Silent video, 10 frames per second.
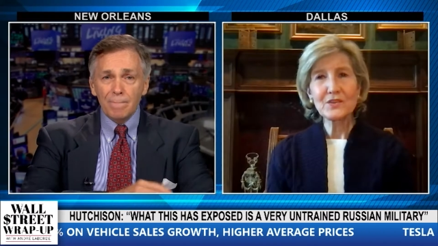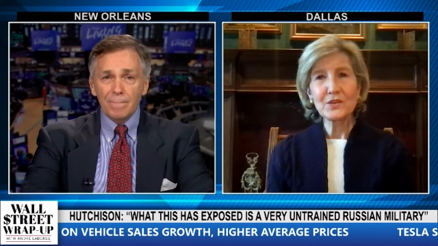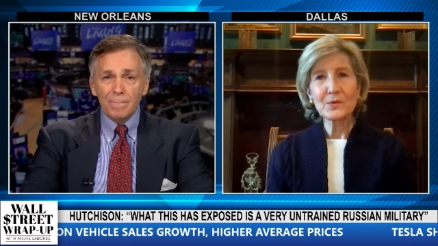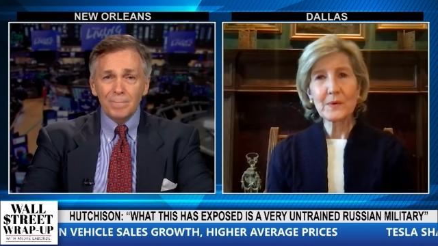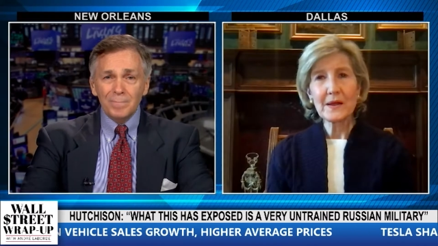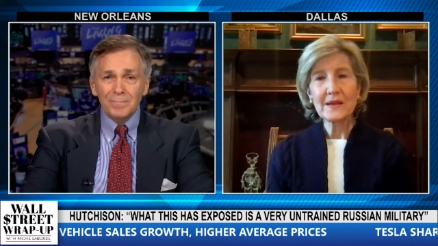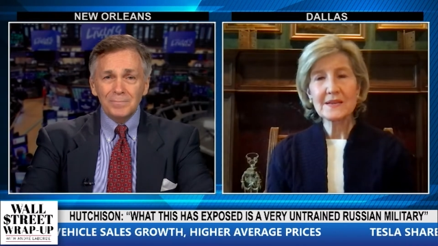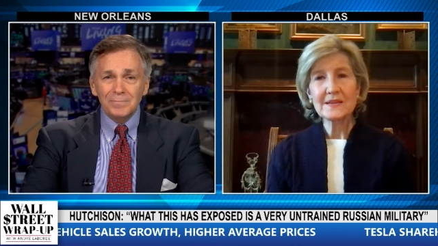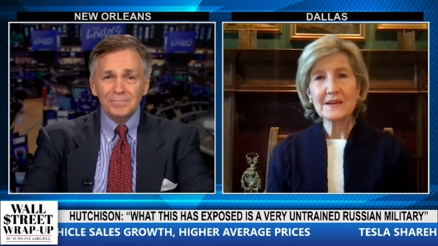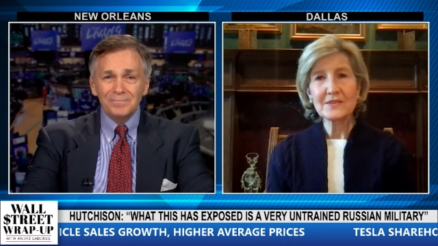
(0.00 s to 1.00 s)
Speaker 1: You're
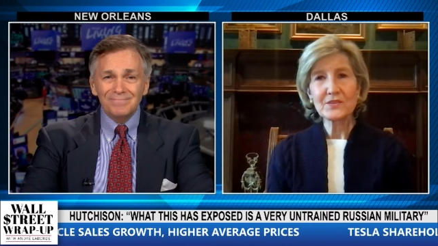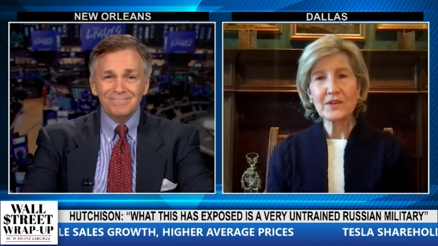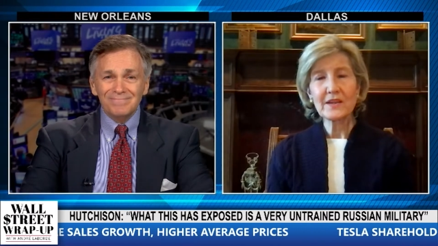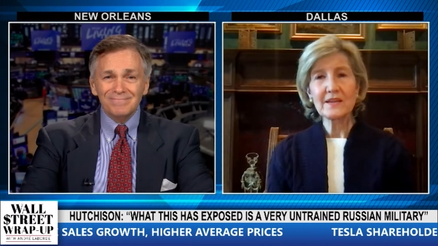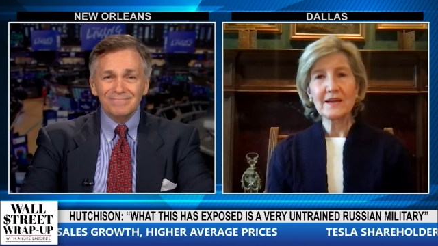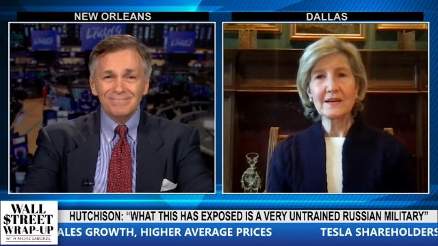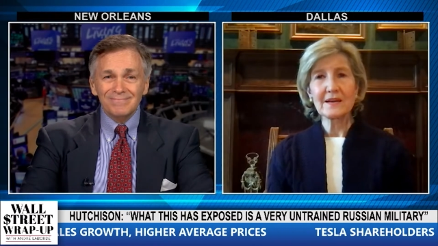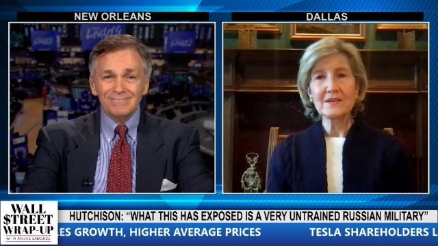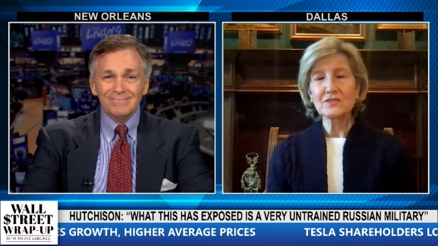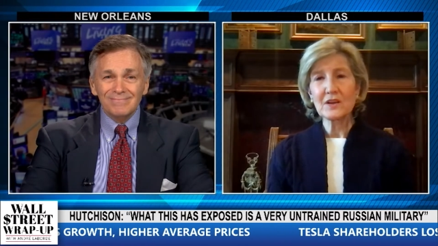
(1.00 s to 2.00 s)
right, Andre.
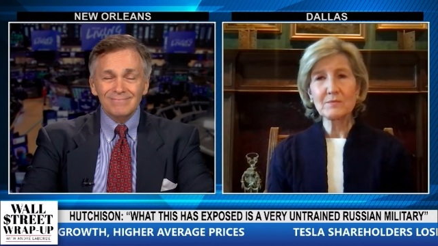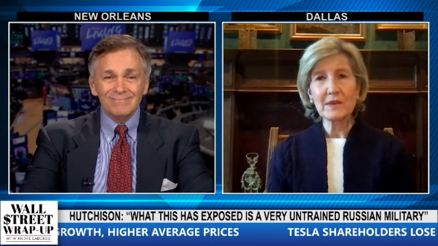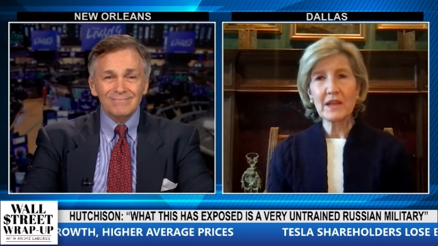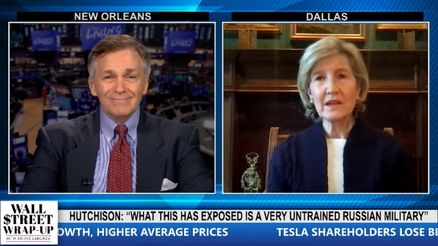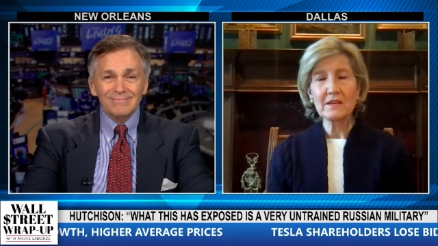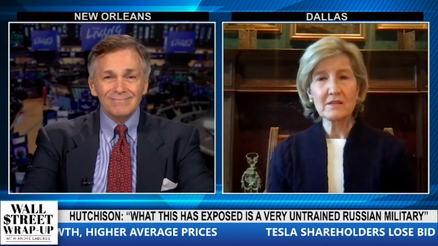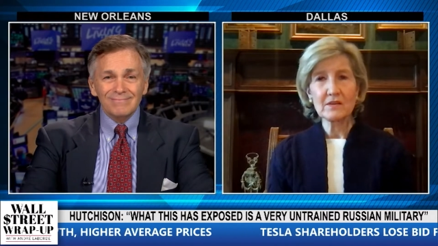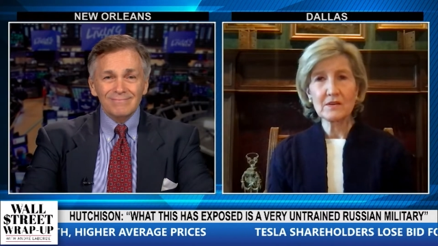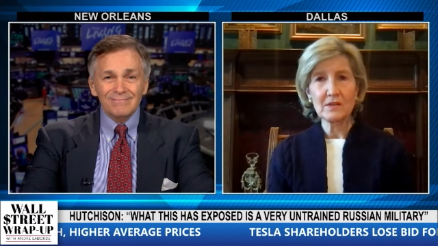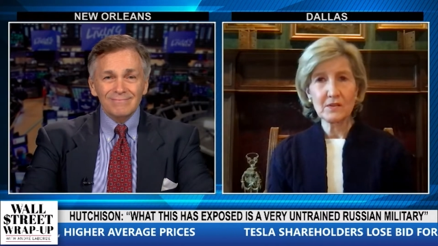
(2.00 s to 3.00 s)
Uh, John McCain
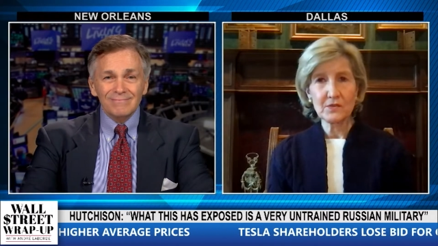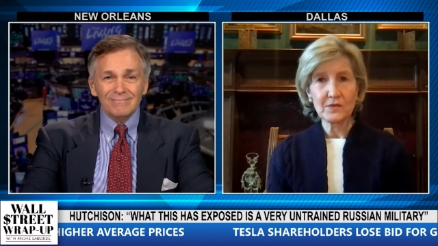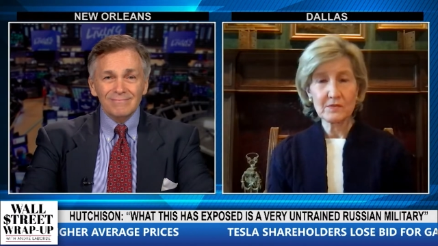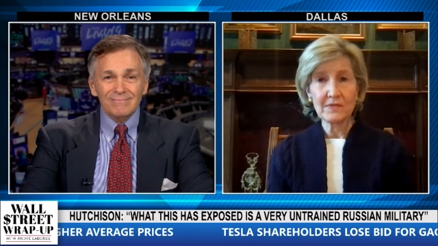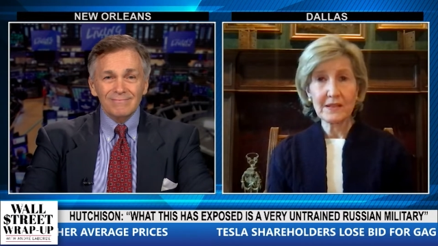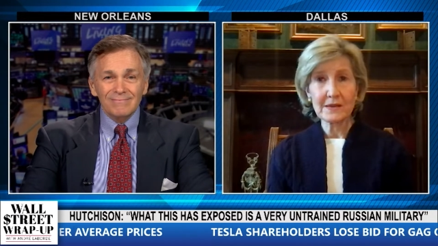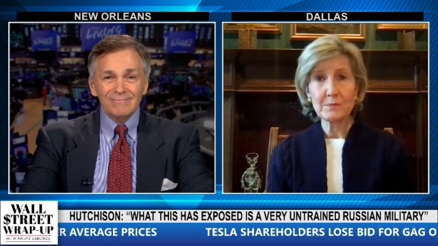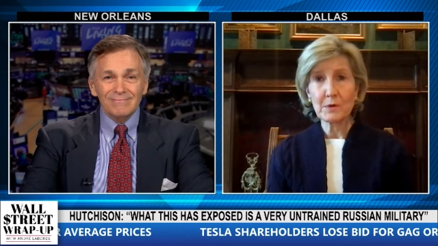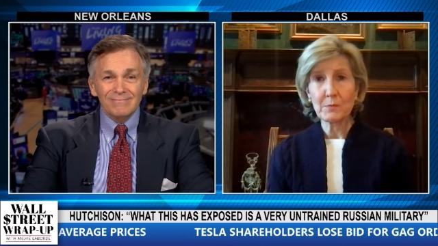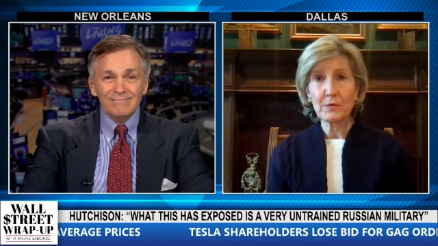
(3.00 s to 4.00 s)
called
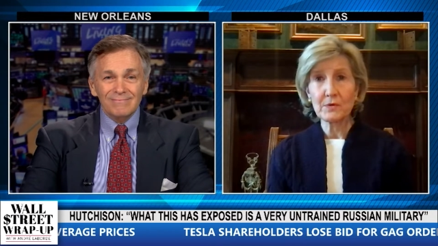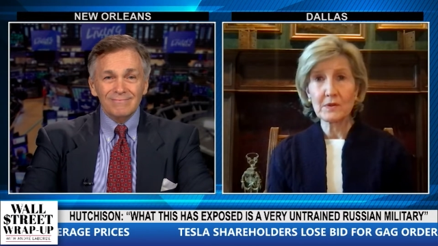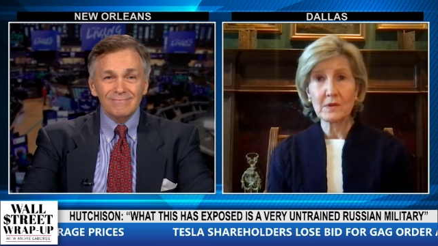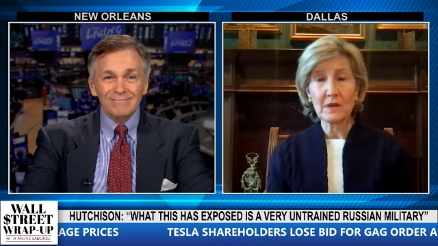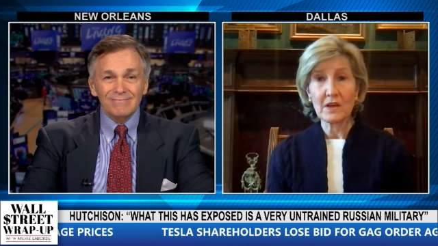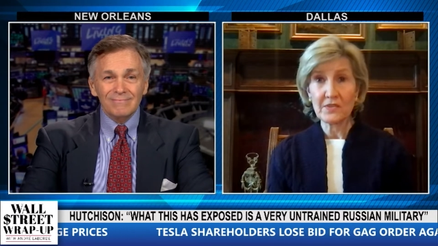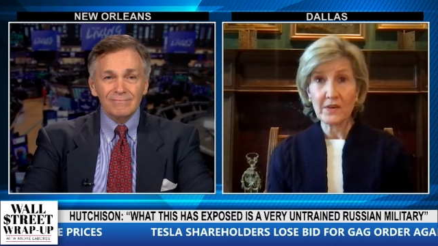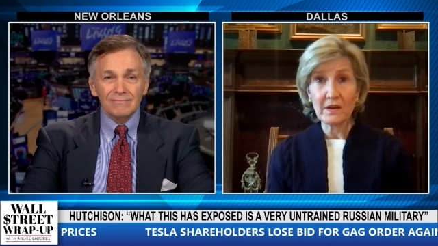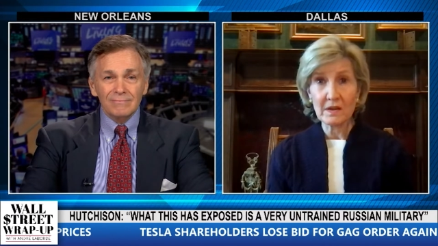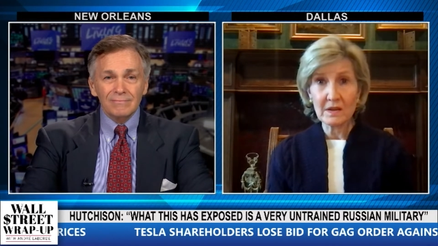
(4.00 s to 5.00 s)
Vladimir Putin a, a
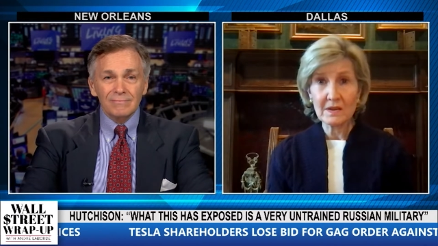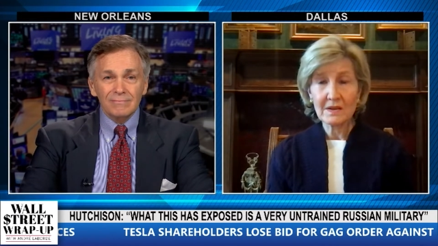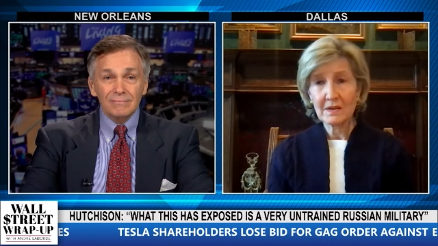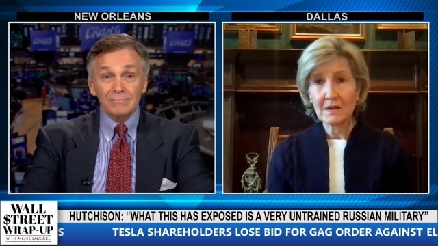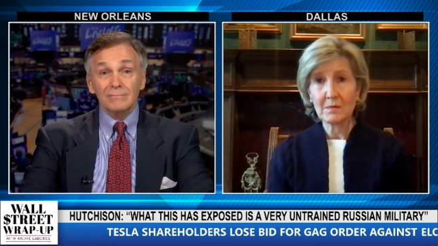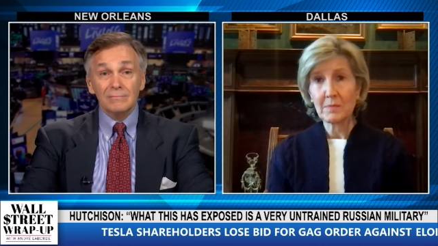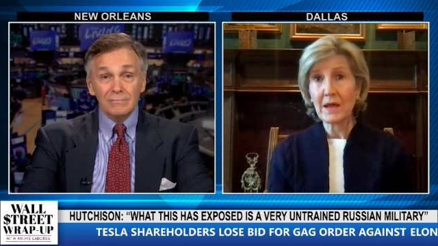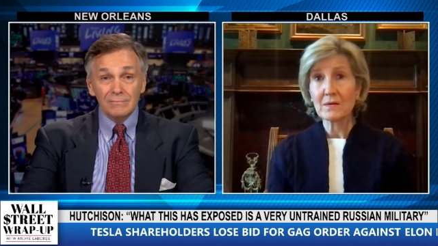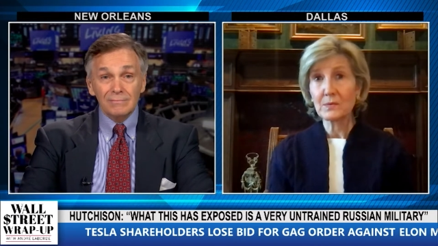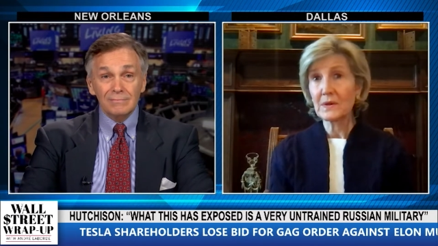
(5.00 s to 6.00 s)
thug uh, mm-hmm.
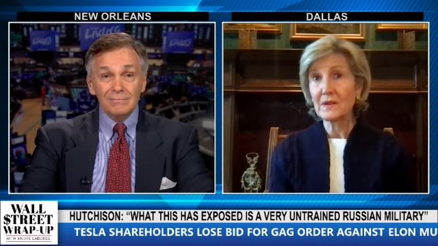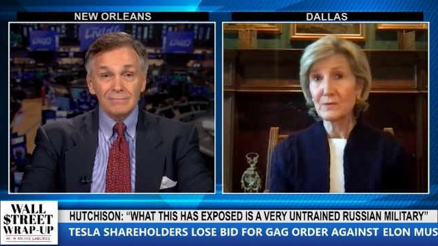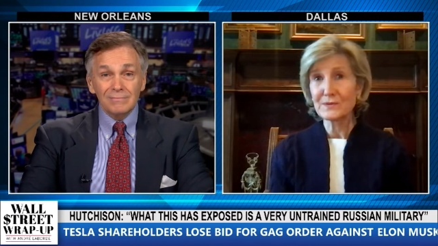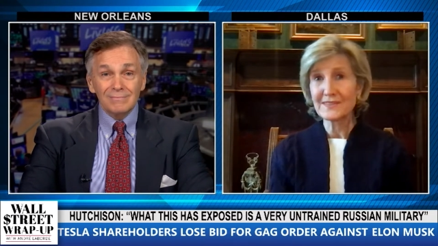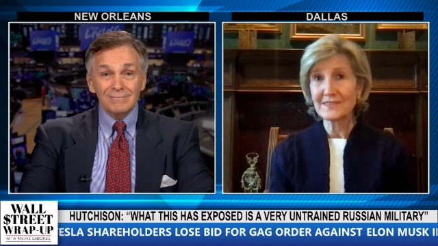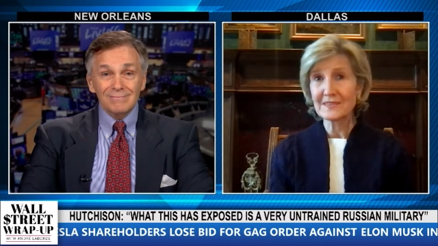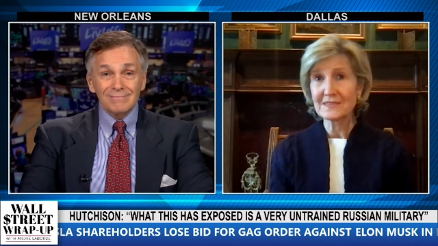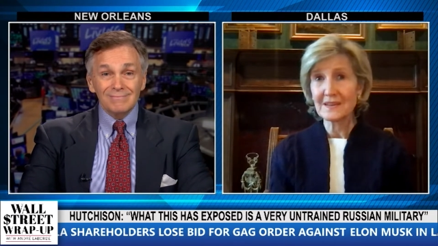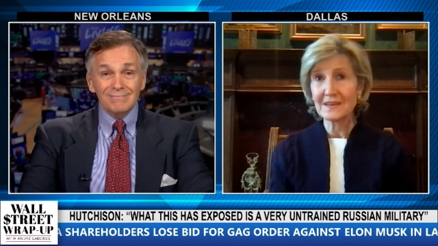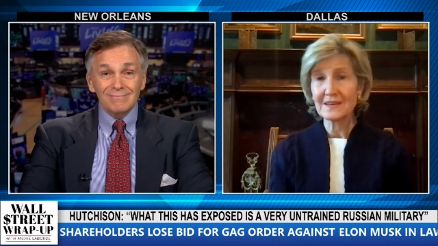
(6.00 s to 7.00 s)
back when he was in the
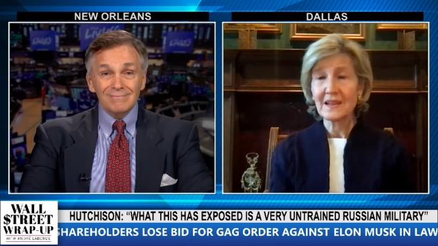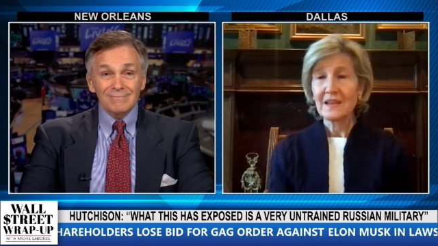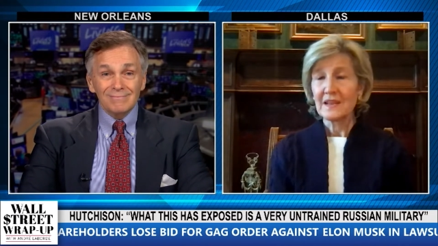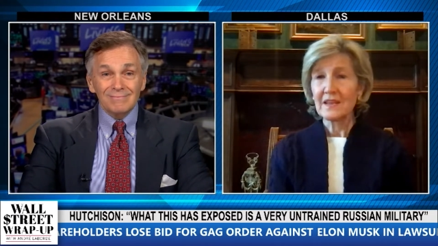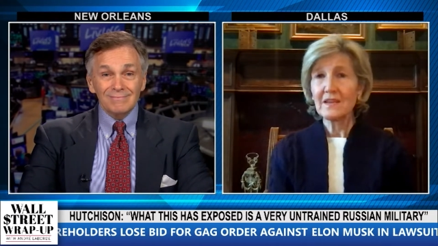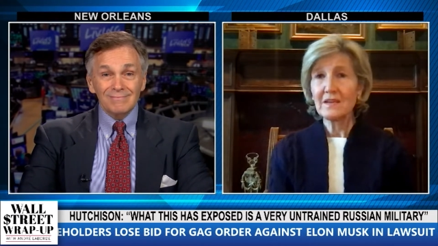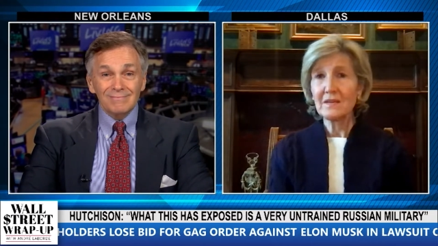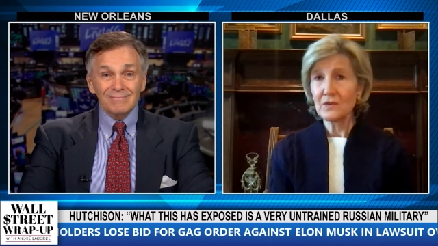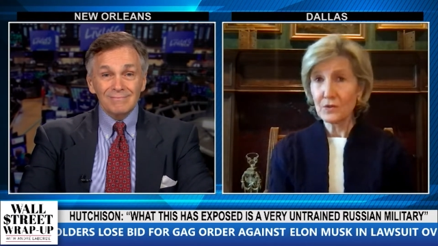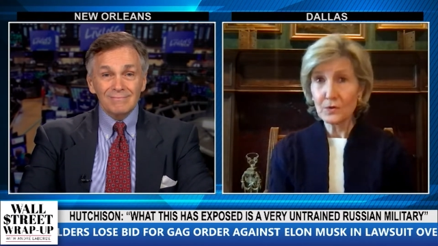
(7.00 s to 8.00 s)
Senate. He
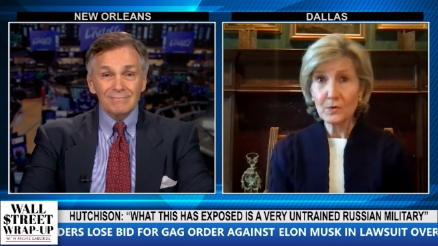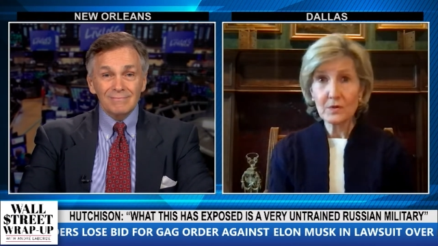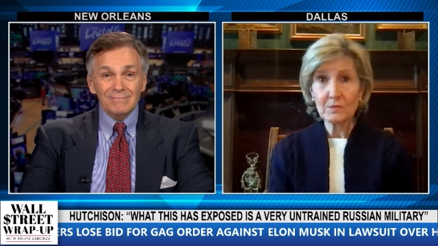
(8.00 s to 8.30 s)
knew